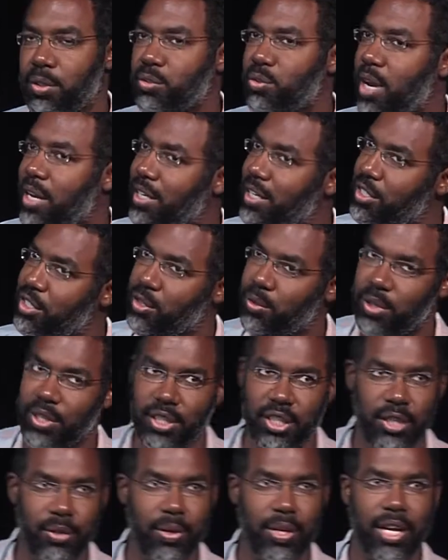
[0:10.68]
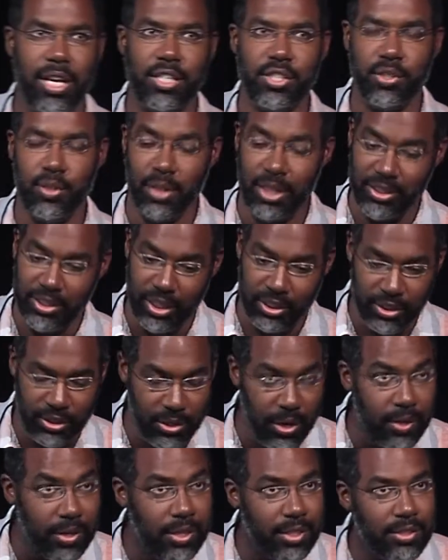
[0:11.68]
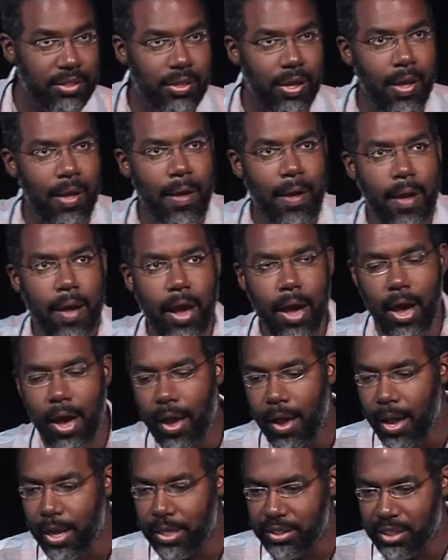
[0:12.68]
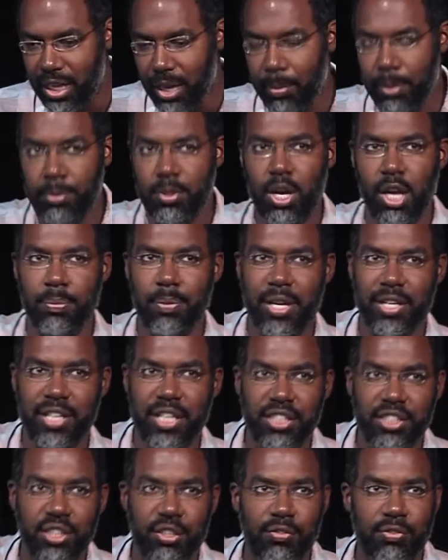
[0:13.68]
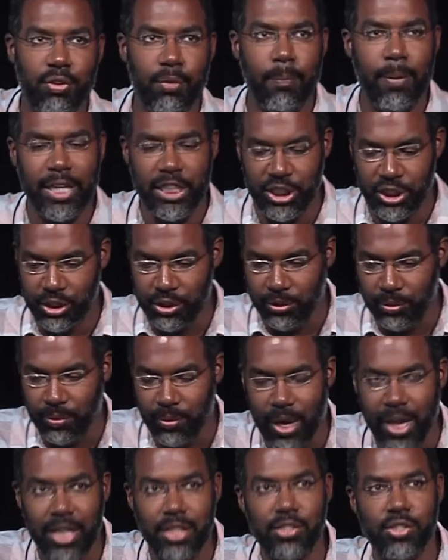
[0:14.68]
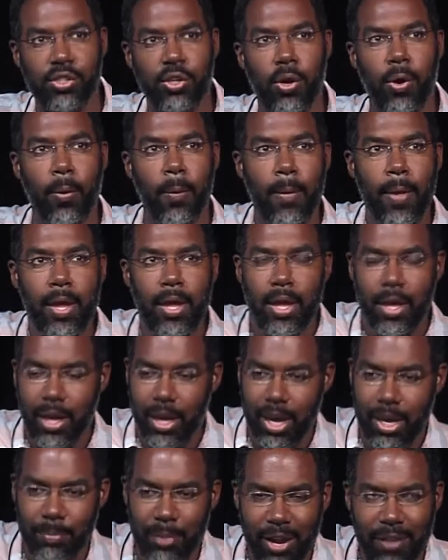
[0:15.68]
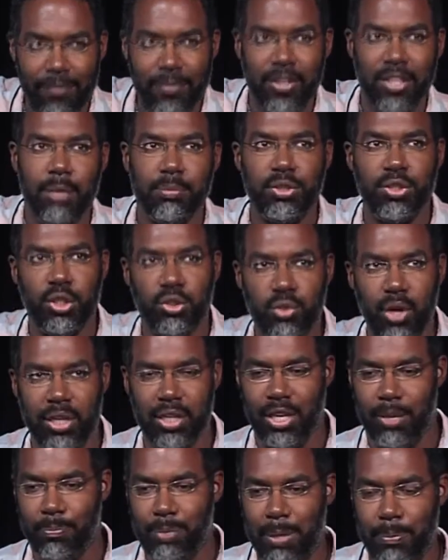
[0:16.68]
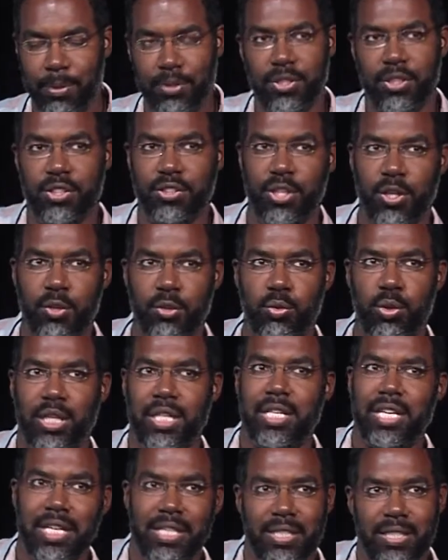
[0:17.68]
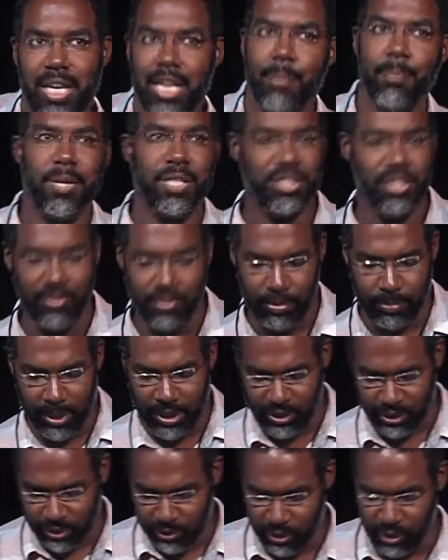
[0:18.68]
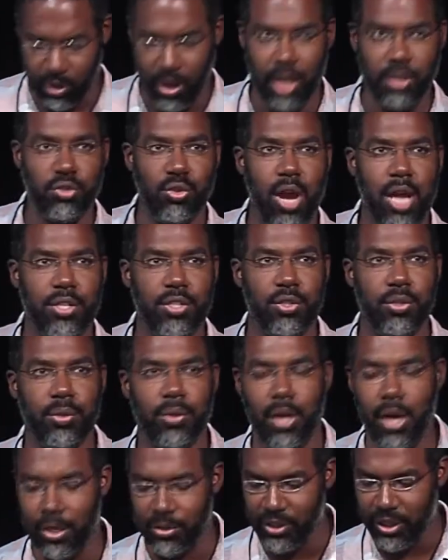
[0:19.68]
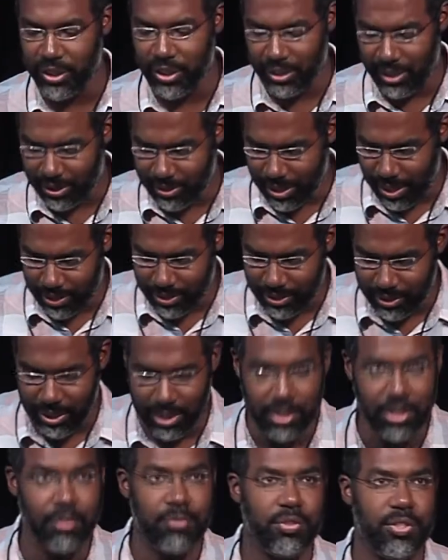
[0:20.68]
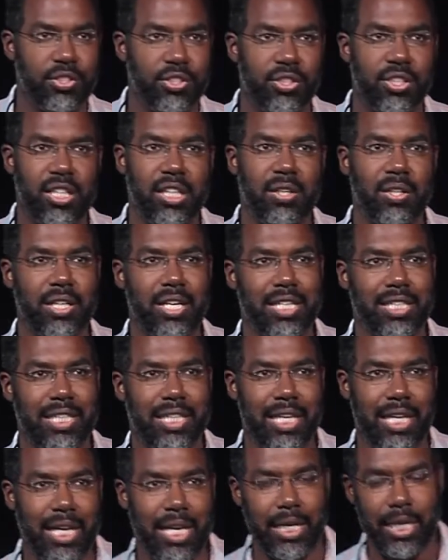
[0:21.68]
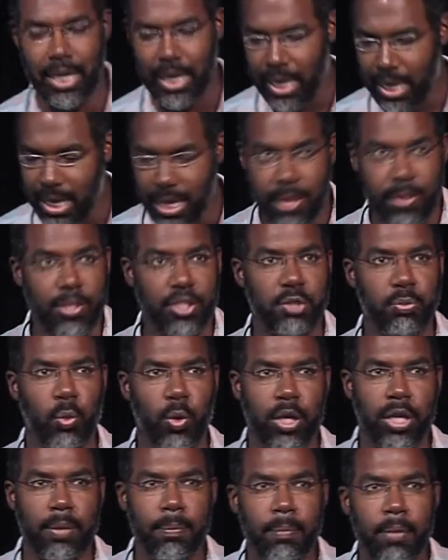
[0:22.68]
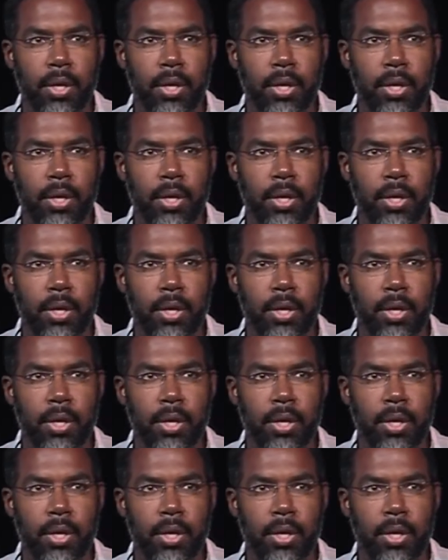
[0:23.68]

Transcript: try to get to it in Q&A. So let's get started. Today I'm going to be talking about disinformation, right? So in my field, I'm still trying to get people to distinguish between dis and misinformation. So I'll try to articulate that difference as clearly as I can this morning.